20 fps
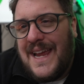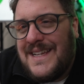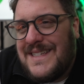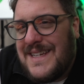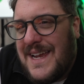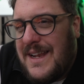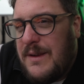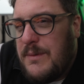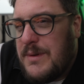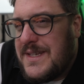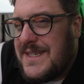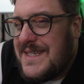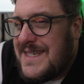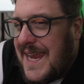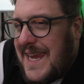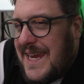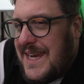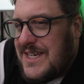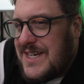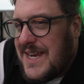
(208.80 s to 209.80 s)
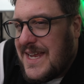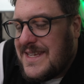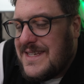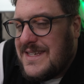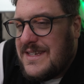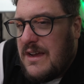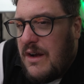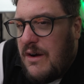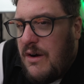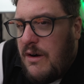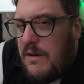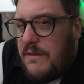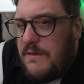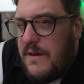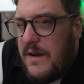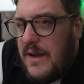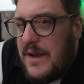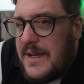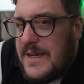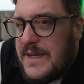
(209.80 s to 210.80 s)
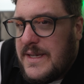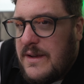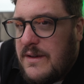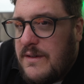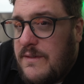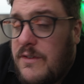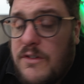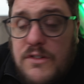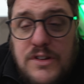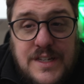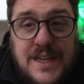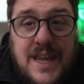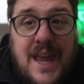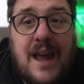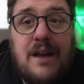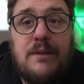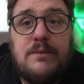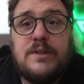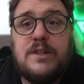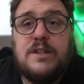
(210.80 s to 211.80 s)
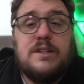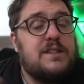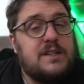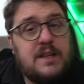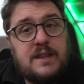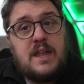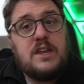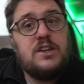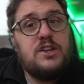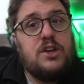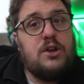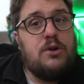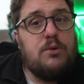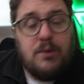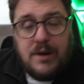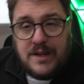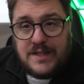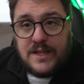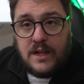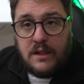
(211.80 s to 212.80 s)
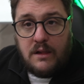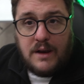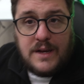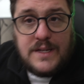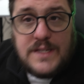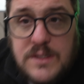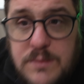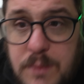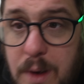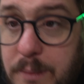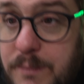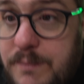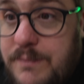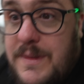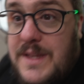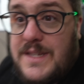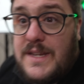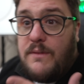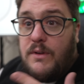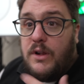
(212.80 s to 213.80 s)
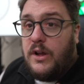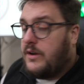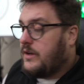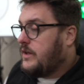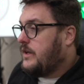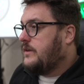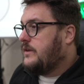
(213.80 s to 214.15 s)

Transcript: exactly what Sage has to offer for us accountants and then you as clients as well. Let's have a look.